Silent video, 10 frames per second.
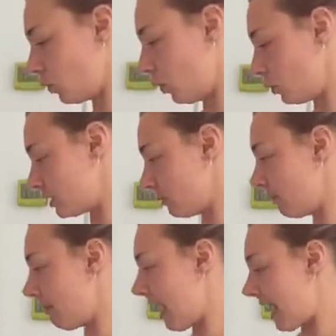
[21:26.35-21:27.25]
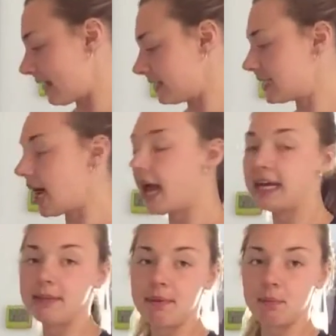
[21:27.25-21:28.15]
Awesome, we might add a
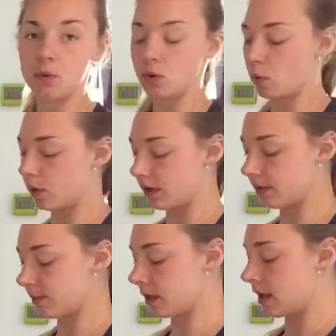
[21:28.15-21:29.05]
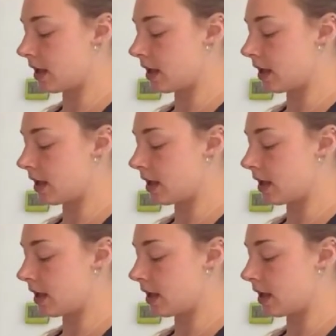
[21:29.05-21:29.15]
tiny bit more oil,